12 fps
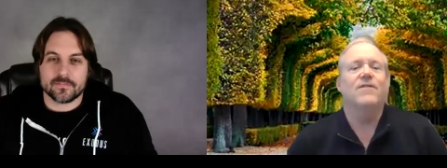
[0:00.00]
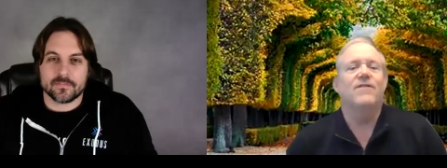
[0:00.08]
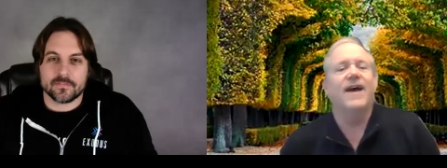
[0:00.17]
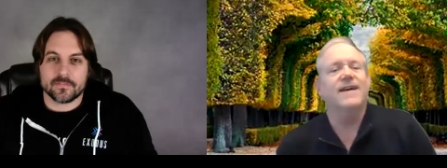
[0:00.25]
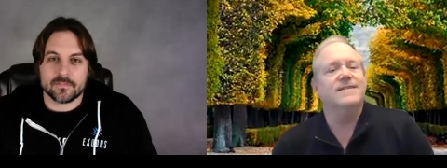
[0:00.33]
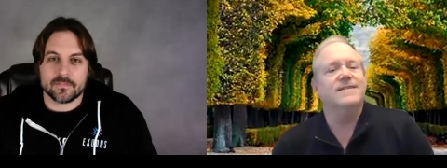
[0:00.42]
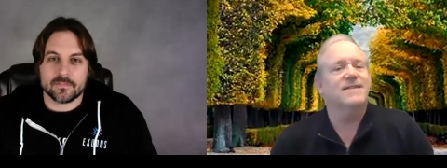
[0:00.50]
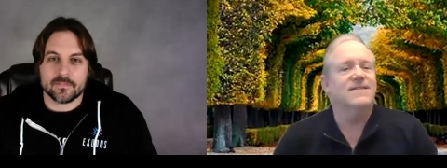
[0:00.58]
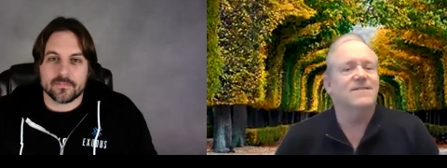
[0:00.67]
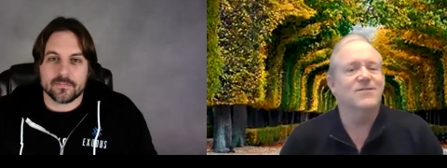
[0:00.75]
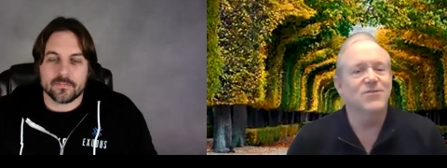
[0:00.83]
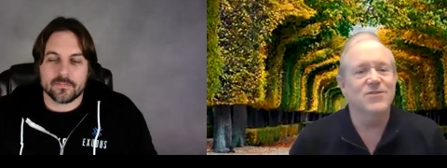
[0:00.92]
Speaker 1: of
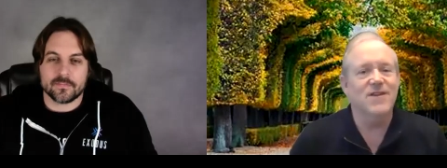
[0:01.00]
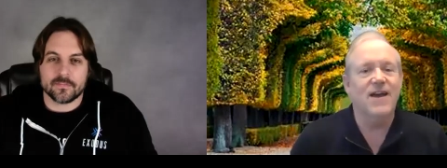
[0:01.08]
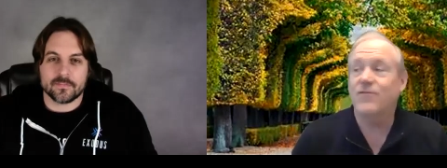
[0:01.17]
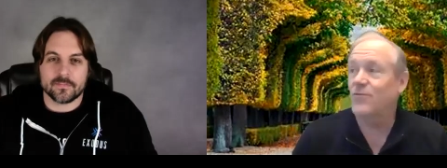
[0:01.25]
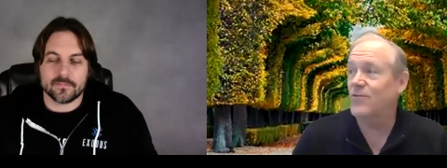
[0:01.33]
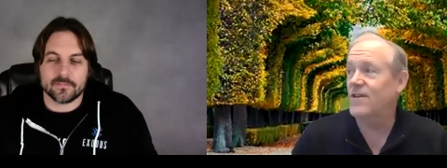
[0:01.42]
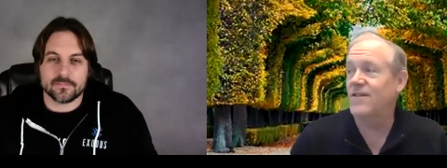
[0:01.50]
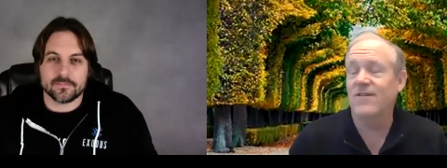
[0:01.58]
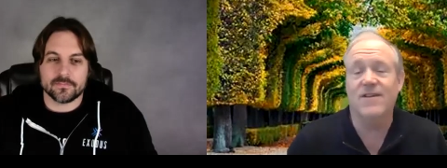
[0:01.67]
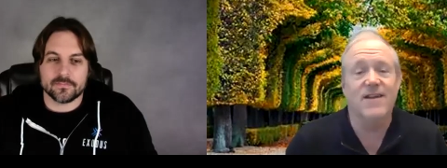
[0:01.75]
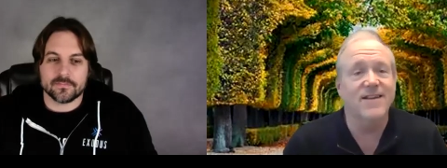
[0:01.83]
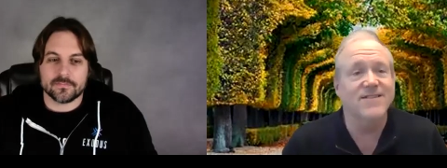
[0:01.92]
Exodus. Good afternoon in
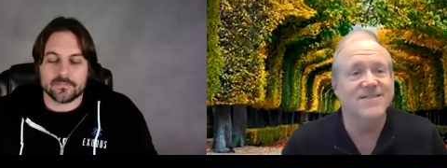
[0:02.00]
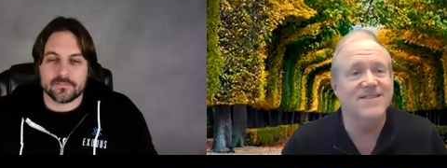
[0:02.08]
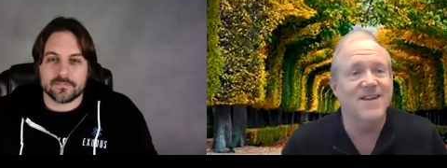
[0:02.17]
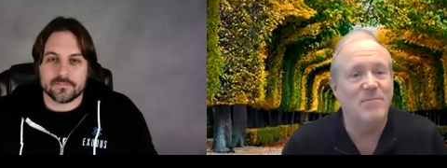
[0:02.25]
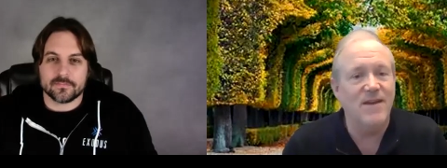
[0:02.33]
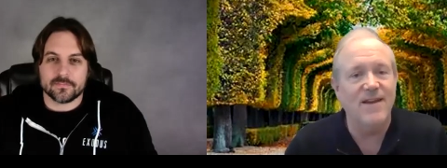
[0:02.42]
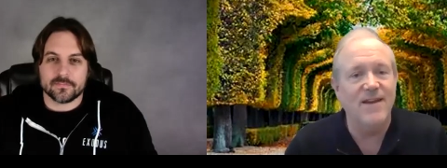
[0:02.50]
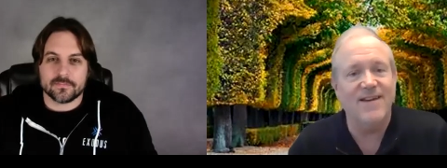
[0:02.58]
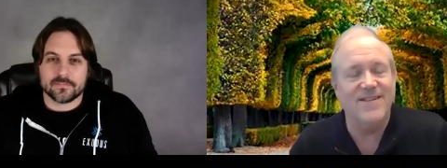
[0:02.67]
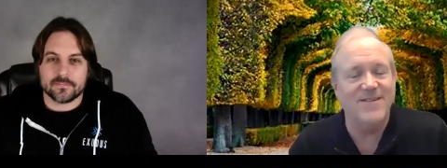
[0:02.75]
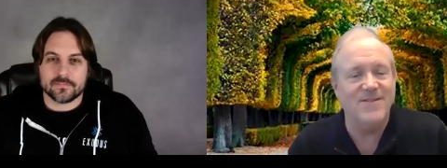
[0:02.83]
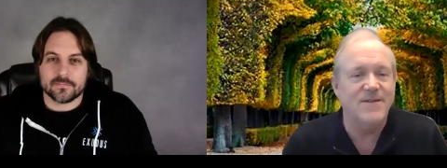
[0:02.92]
your case, JP. How
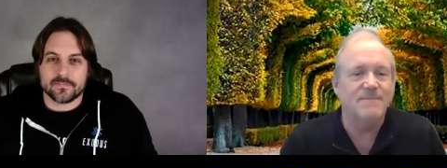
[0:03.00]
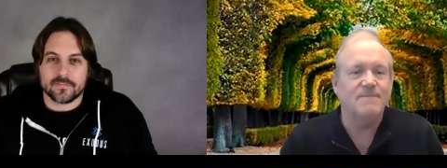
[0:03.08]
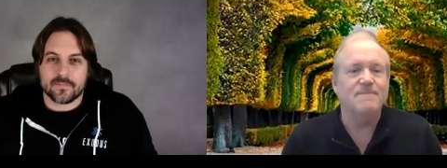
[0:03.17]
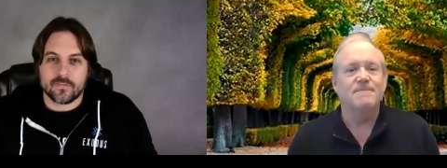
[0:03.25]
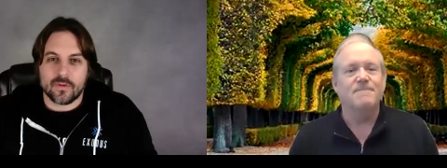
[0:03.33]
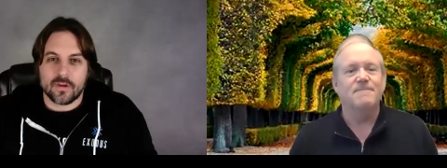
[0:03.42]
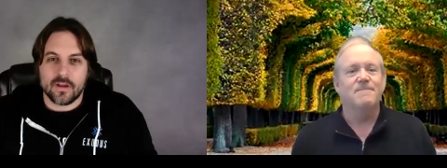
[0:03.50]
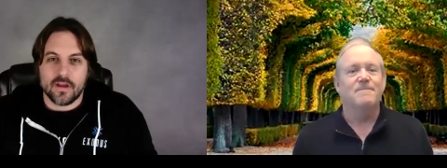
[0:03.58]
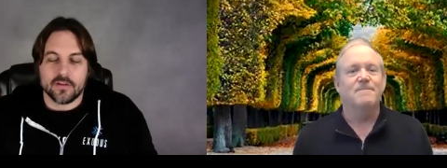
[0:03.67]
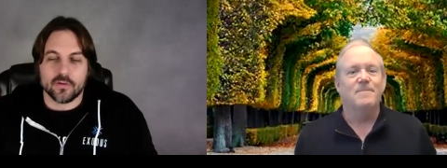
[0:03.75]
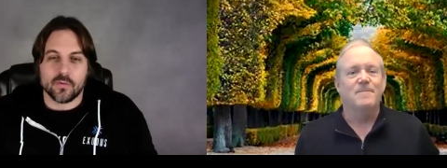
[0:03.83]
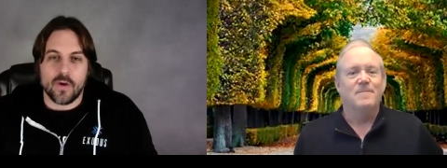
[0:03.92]
you doing?
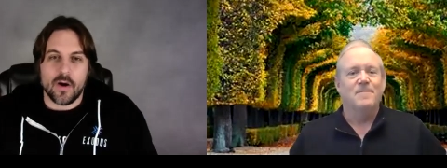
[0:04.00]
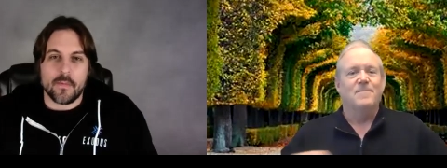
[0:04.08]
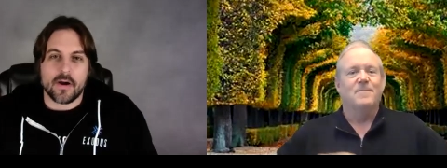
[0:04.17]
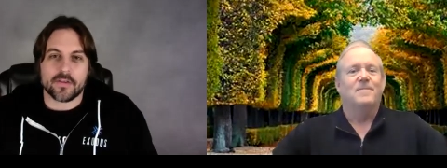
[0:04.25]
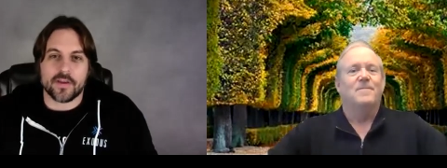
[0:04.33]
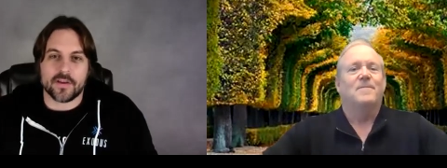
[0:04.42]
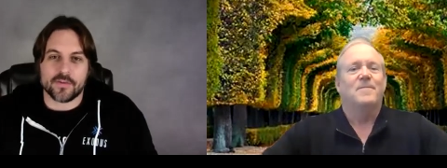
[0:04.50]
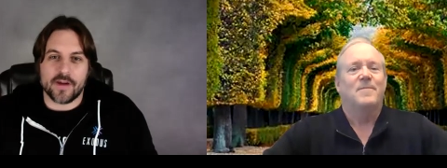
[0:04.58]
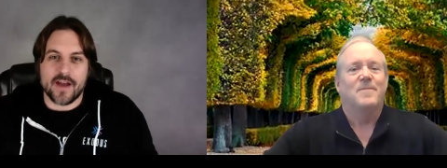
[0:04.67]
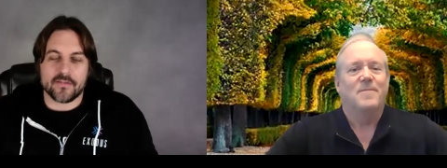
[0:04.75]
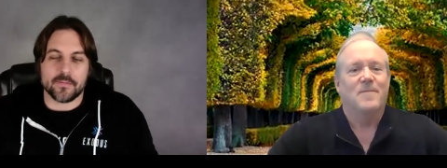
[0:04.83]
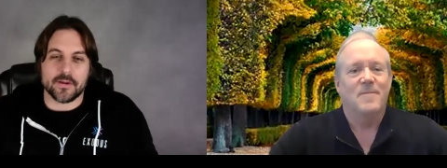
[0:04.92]
Doing well, Mark. Thanks for
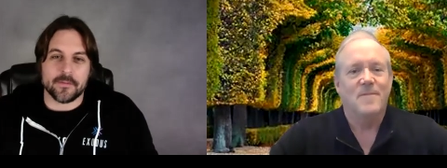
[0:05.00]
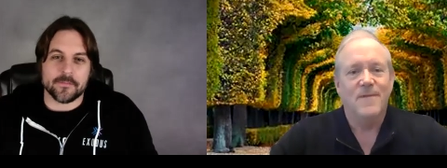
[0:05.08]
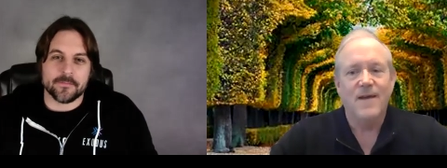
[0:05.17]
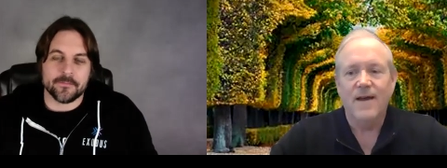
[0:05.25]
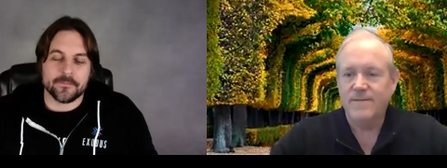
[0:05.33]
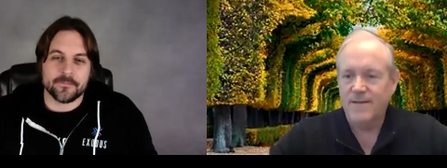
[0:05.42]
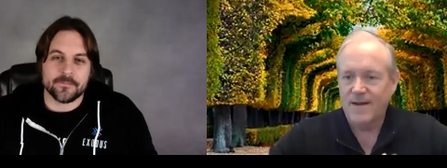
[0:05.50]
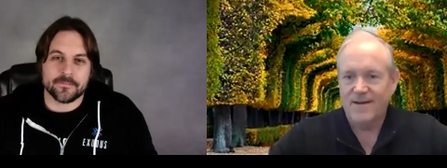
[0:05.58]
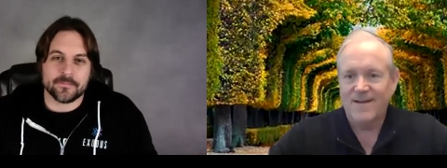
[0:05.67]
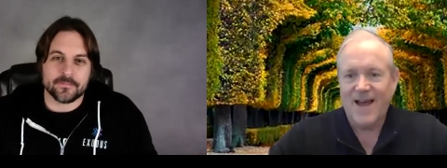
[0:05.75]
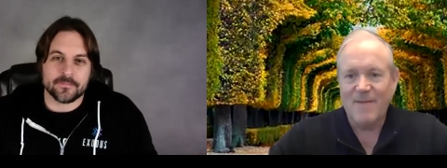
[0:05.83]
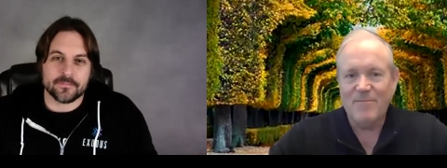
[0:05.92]
having me. And,
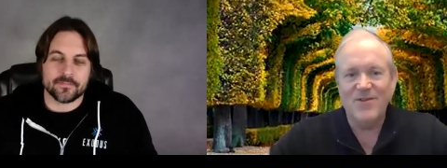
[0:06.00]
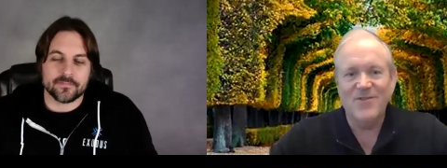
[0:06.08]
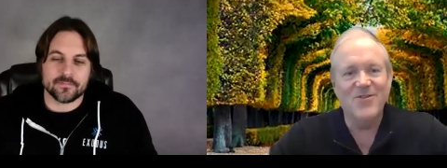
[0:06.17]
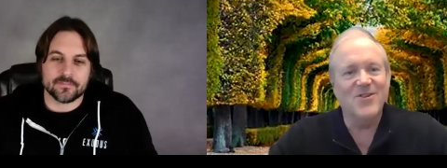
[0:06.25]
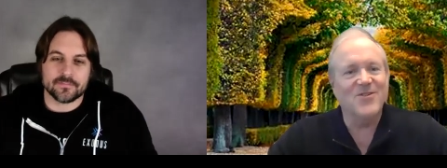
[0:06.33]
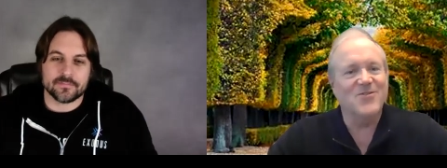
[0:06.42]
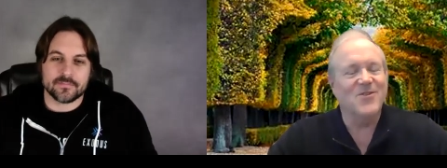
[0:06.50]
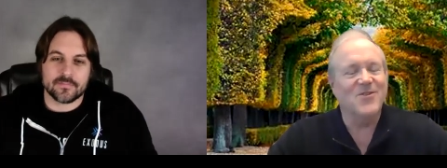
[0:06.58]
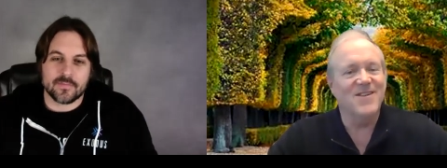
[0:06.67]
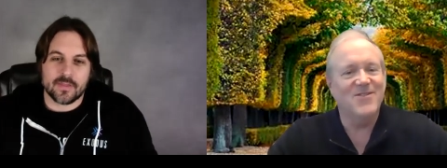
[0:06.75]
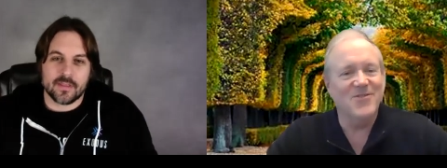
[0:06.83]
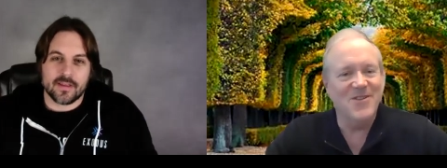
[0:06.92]
and happy new year.
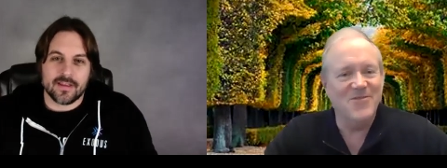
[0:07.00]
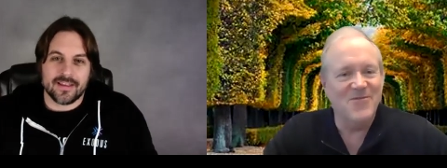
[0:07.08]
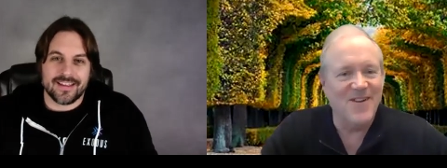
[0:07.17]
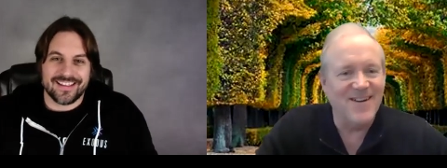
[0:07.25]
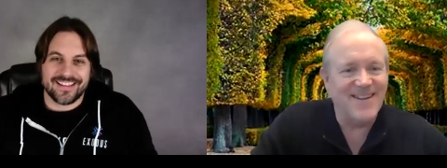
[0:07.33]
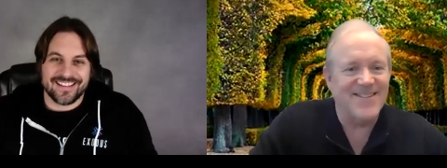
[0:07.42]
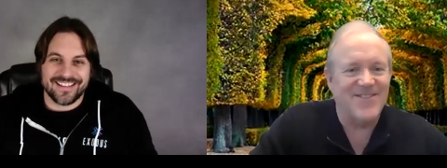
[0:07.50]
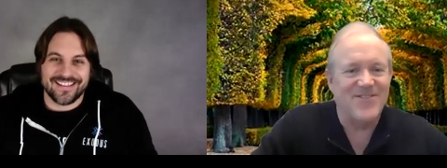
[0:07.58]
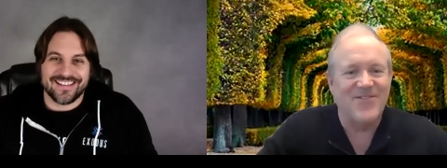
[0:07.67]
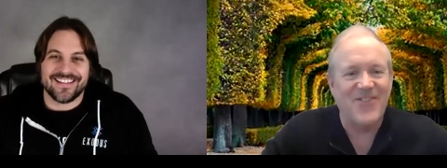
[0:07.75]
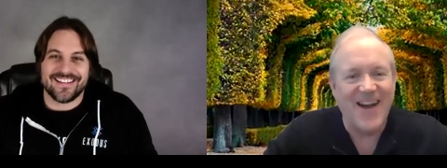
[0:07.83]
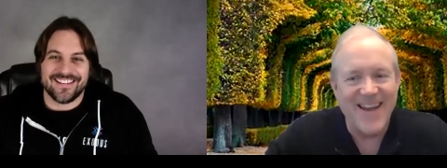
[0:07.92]
2021
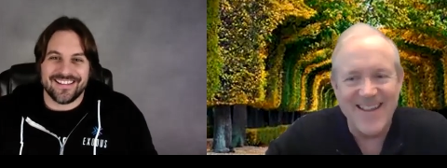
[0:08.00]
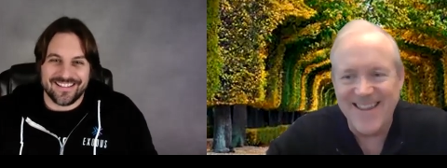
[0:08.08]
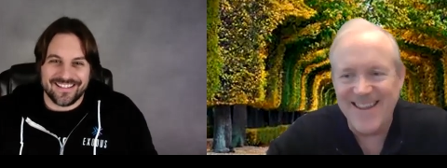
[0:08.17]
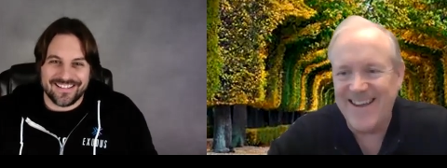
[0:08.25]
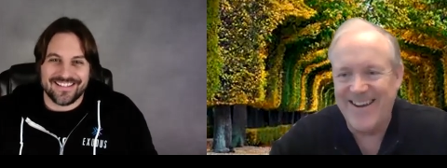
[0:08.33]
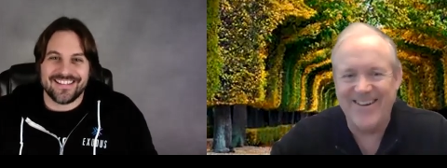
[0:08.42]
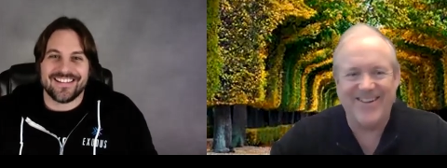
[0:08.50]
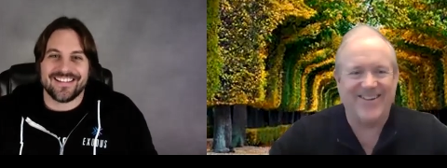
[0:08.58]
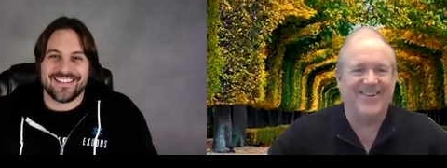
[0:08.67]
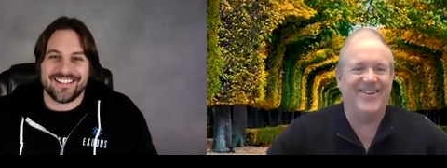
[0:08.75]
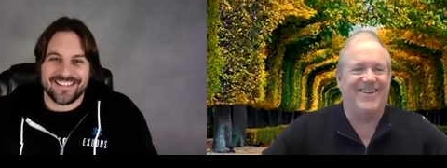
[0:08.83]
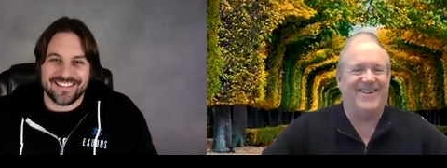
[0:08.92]
is finally
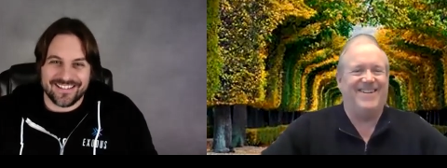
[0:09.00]
here.